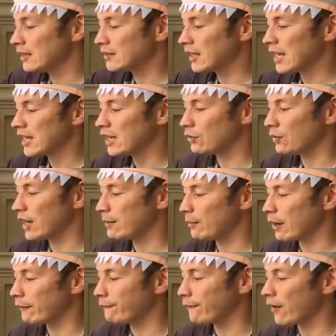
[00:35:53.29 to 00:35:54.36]
Take away
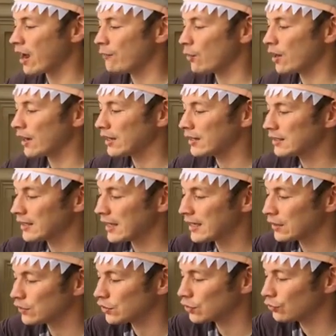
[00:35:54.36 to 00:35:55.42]
my 5, or I can take
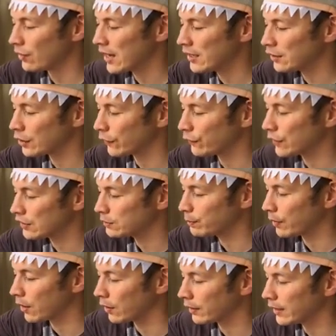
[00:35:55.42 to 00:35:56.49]
it straight off this
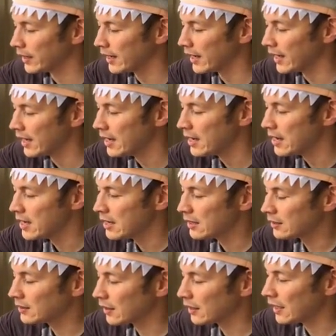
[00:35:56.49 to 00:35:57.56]
block here
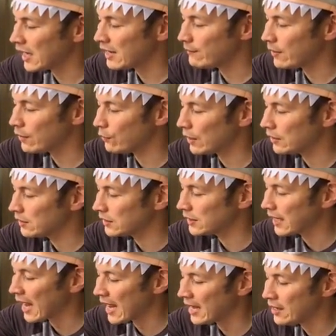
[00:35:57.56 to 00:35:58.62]
to leave me with
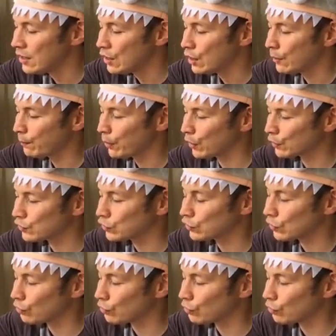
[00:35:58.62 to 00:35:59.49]
10 plus